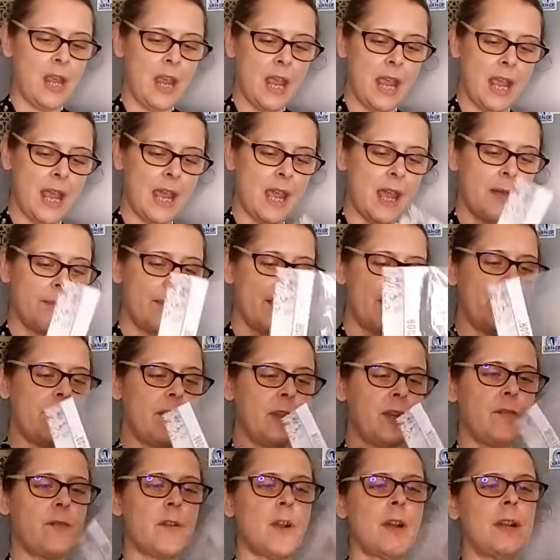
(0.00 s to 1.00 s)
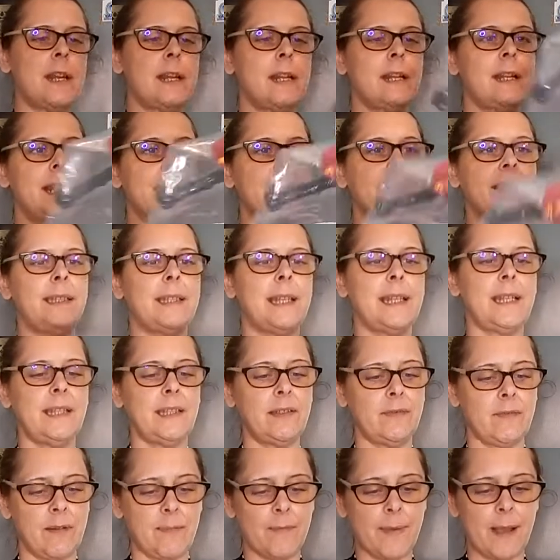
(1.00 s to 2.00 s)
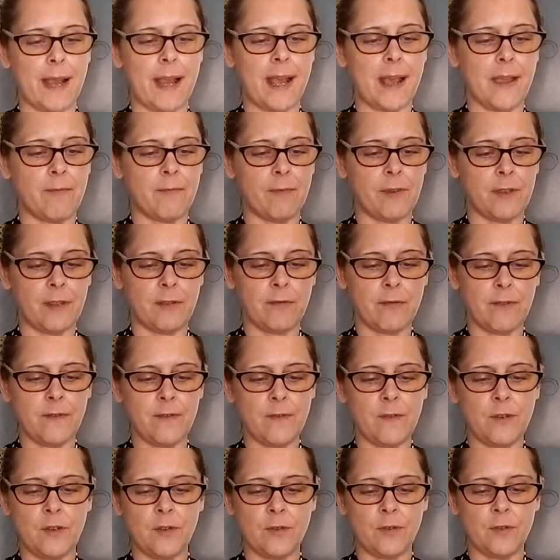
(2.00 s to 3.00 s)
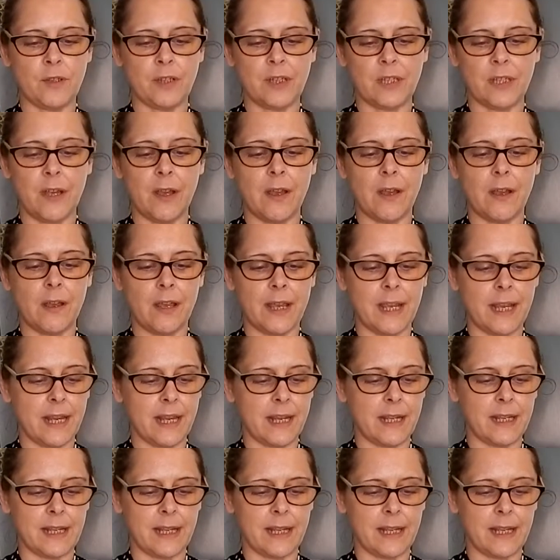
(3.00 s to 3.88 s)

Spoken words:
and then you've got a little accessory pack with the Gryffindor tie,